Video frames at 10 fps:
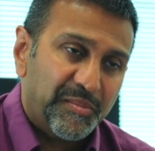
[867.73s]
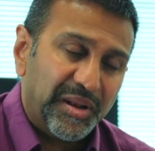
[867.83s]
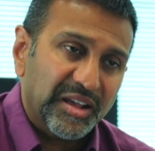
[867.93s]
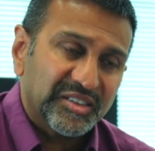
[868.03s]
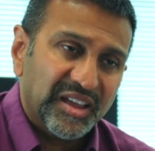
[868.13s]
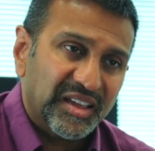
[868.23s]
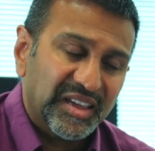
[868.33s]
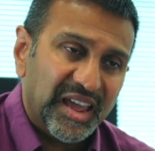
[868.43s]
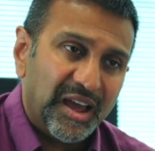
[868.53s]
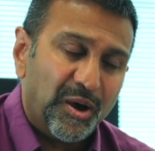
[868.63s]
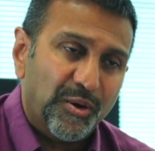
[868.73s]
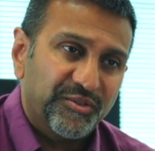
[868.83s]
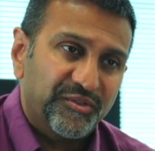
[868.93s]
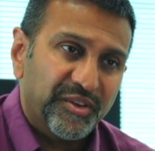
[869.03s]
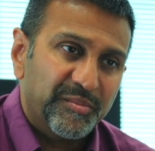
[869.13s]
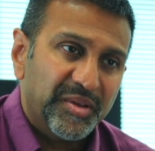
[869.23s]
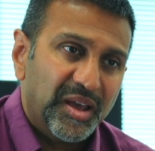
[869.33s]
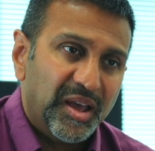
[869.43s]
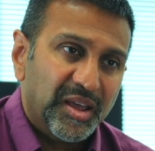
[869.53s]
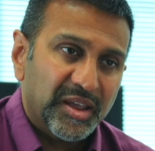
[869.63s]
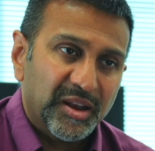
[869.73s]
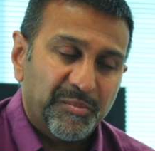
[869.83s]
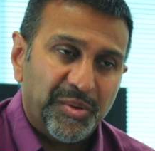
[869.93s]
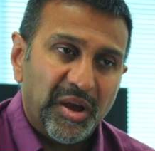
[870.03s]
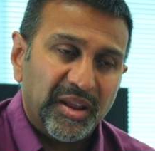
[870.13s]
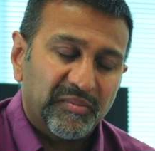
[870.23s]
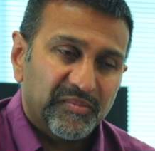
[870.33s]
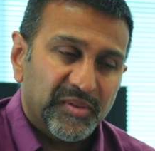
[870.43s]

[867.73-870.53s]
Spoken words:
Plus, I can get hold of him, by